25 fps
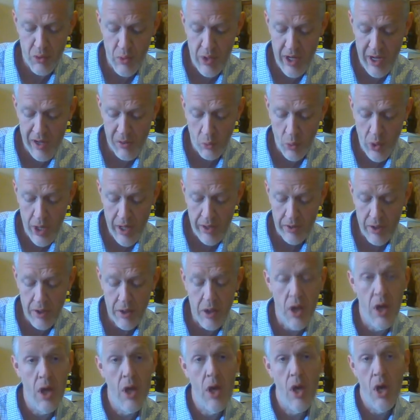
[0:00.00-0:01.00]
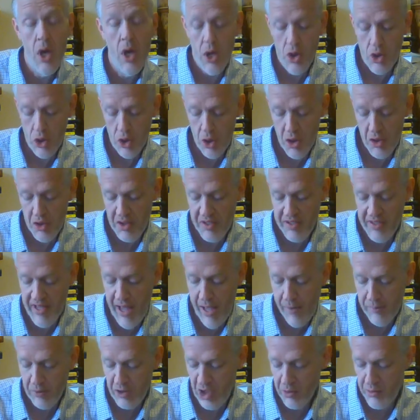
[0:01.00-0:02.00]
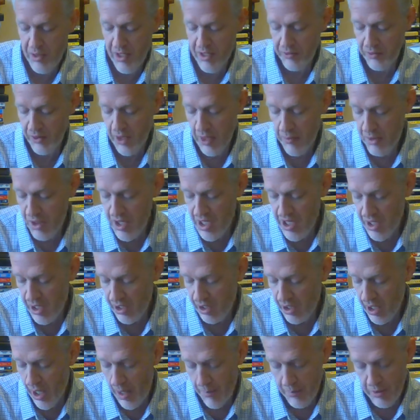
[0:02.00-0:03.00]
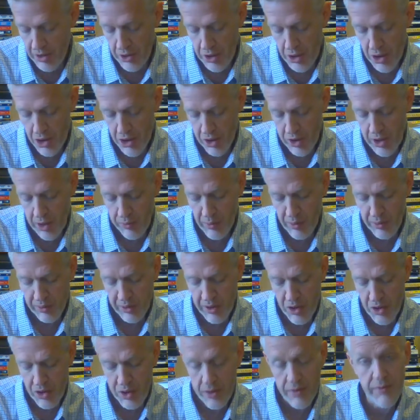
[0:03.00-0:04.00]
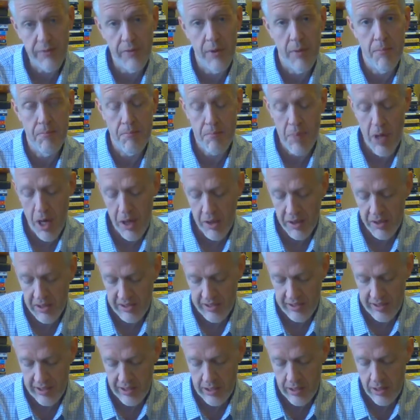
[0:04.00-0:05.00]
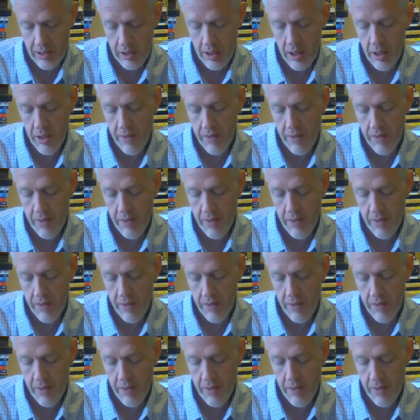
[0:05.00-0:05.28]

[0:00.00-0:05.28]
Whalen, Church Establishments, Liberty and Competition in Religion from Polity,